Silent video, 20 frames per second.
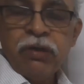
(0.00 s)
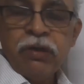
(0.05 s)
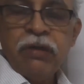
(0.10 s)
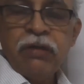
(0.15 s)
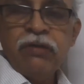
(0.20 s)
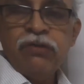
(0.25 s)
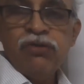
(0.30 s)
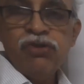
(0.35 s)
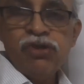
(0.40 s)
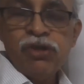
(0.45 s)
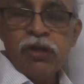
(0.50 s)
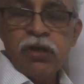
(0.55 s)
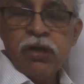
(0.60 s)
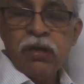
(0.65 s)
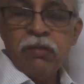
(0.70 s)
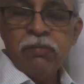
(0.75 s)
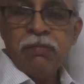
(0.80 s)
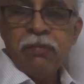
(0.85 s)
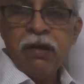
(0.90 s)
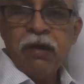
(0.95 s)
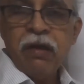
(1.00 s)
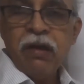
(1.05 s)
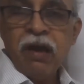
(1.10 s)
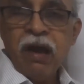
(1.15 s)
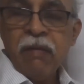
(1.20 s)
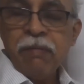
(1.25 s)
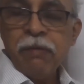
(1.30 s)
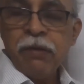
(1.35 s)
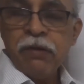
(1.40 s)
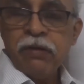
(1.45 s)
in shape, in
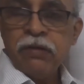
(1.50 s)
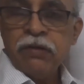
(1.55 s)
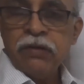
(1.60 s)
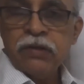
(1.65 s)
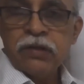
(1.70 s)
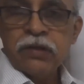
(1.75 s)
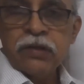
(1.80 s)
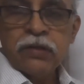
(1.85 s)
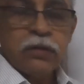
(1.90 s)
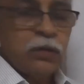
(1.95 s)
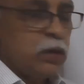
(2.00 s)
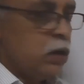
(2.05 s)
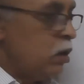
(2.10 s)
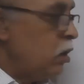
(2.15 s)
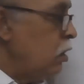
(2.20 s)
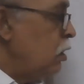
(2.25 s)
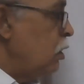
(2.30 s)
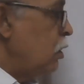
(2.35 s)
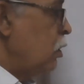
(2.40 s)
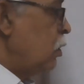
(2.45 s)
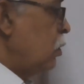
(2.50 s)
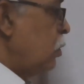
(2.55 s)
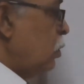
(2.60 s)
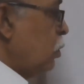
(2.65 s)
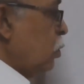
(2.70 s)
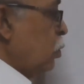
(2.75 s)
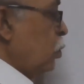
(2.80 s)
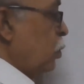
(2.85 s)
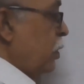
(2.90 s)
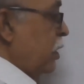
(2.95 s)
appearance,
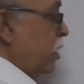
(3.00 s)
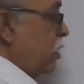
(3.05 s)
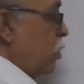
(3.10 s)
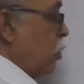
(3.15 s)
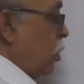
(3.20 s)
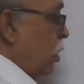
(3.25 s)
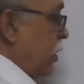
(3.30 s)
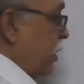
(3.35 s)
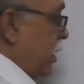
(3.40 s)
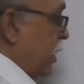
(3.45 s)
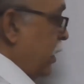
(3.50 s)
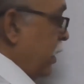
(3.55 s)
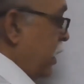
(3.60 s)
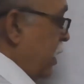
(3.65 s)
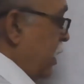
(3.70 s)
we call that